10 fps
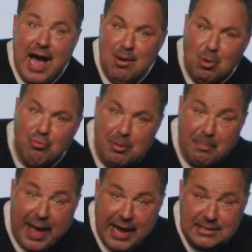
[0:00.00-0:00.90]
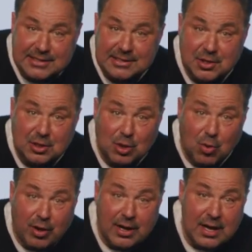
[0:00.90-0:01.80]
I will repay, says the
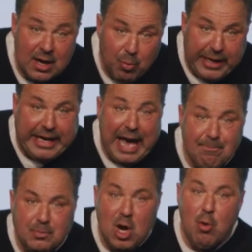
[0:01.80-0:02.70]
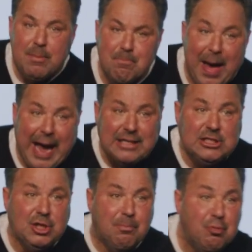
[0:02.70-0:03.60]
Lord. We kept going back to
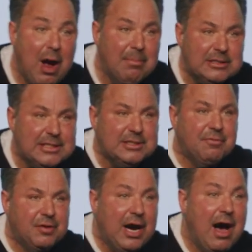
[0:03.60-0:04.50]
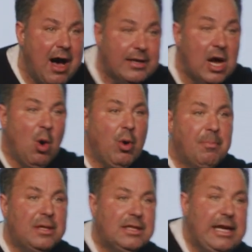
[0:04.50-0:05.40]
the promises of God. We're
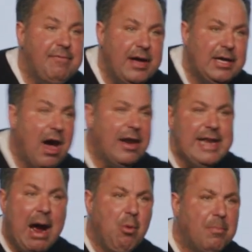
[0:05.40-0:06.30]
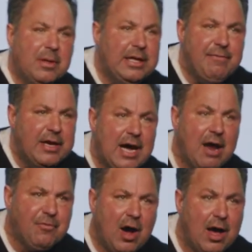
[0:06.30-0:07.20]
believing God. Now we're believing God
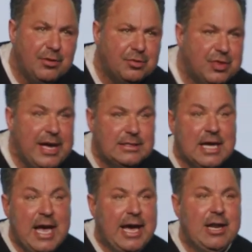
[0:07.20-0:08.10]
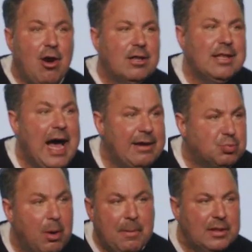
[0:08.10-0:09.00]
for other things in our lives.
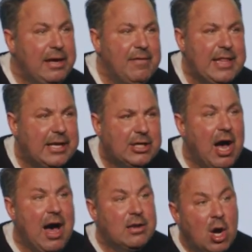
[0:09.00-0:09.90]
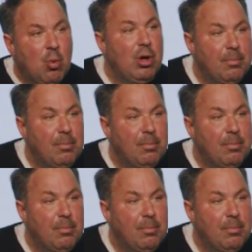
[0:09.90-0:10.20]
We're believing that God will